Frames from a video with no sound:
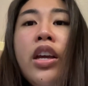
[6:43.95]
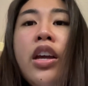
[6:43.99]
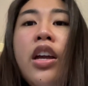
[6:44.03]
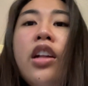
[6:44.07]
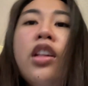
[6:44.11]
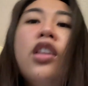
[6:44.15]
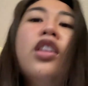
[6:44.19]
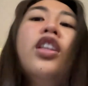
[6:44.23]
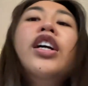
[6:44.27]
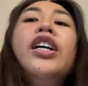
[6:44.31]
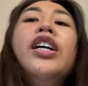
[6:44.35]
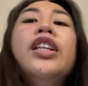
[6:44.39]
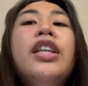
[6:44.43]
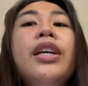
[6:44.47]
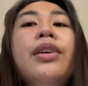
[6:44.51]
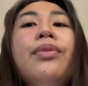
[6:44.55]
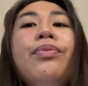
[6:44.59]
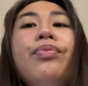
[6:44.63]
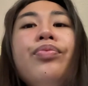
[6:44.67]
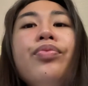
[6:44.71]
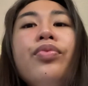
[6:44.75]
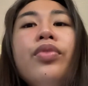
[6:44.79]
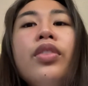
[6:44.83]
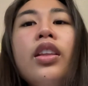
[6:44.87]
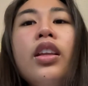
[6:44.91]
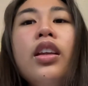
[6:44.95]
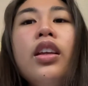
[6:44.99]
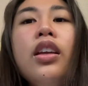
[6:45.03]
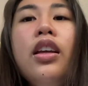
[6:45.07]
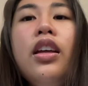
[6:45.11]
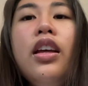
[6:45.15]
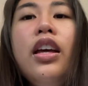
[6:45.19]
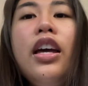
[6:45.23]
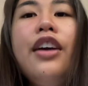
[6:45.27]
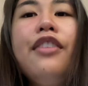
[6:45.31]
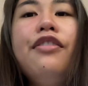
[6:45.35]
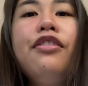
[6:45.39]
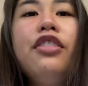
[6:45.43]
Clearly,
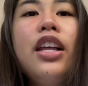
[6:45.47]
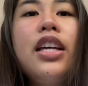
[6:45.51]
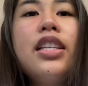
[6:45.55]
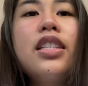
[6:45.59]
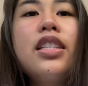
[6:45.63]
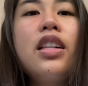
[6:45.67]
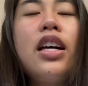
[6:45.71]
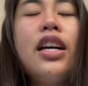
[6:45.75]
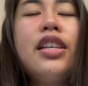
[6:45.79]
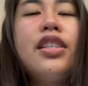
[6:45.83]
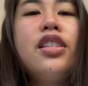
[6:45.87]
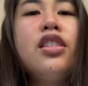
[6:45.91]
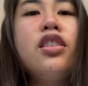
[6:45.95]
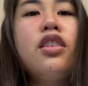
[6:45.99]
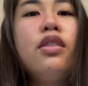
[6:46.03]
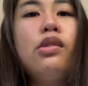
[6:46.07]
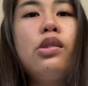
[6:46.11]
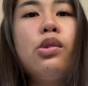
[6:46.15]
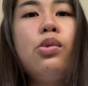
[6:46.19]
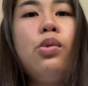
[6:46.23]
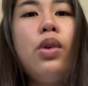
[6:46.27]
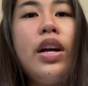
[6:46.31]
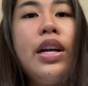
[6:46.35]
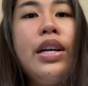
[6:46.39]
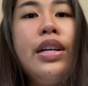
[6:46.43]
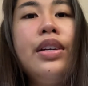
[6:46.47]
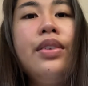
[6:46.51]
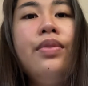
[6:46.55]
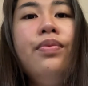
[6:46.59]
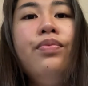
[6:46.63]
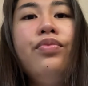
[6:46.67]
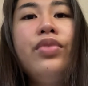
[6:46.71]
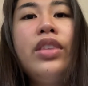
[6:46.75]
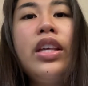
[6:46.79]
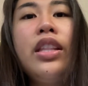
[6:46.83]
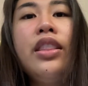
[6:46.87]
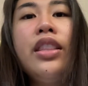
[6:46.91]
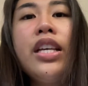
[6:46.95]
if less classes are required,
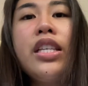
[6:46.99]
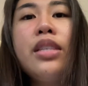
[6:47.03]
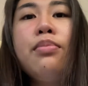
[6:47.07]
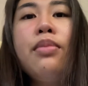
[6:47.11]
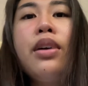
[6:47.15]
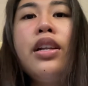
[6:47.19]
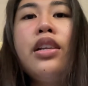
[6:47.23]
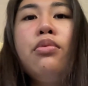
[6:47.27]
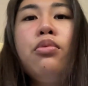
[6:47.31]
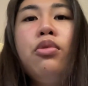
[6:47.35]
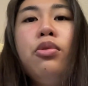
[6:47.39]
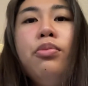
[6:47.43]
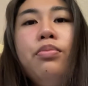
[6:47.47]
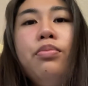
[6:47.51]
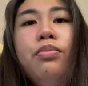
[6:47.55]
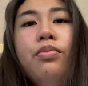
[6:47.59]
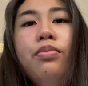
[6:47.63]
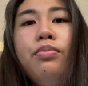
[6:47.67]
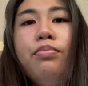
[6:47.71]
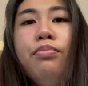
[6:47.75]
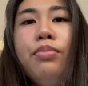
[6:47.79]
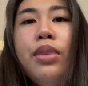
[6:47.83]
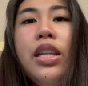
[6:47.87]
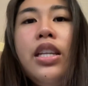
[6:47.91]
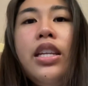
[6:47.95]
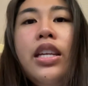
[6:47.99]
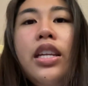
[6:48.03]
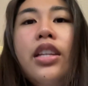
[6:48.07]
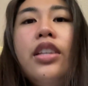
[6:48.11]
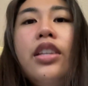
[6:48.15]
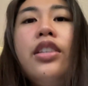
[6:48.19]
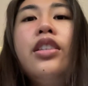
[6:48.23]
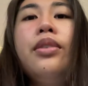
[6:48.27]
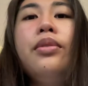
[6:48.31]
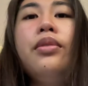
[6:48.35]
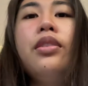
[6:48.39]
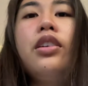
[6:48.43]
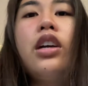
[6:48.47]
then less money will be needed
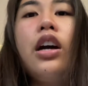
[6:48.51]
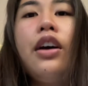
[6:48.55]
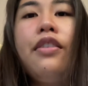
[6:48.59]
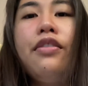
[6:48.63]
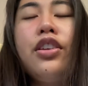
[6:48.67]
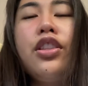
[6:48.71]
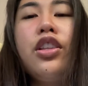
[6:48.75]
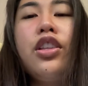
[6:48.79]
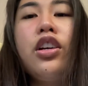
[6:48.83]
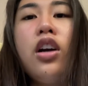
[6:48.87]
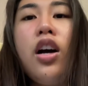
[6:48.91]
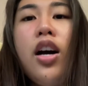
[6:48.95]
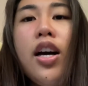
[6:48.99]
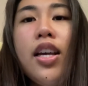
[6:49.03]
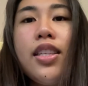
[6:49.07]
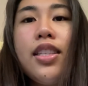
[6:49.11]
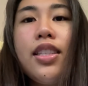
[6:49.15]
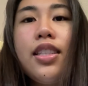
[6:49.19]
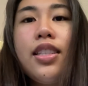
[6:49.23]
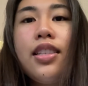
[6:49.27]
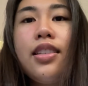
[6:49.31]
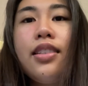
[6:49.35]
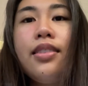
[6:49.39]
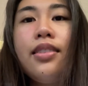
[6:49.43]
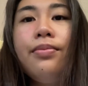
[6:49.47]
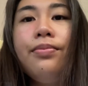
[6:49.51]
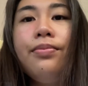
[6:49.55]
to cover the costs.